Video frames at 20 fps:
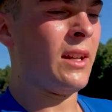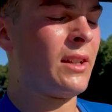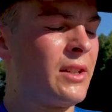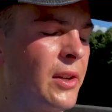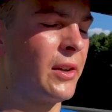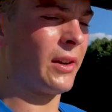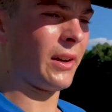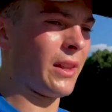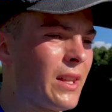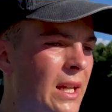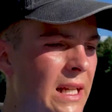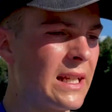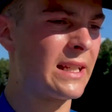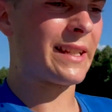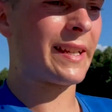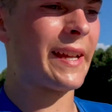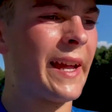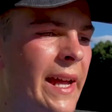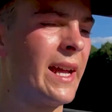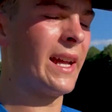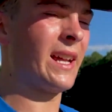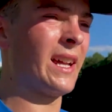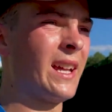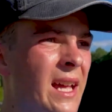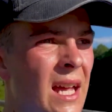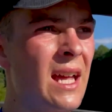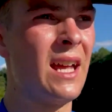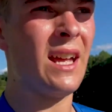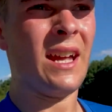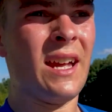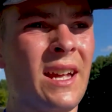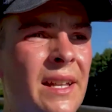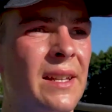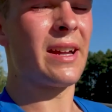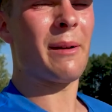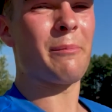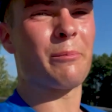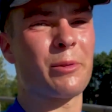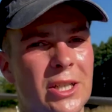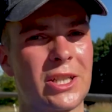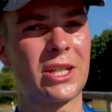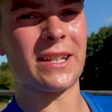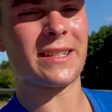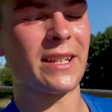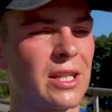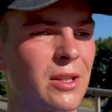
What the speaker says: during these temperatures as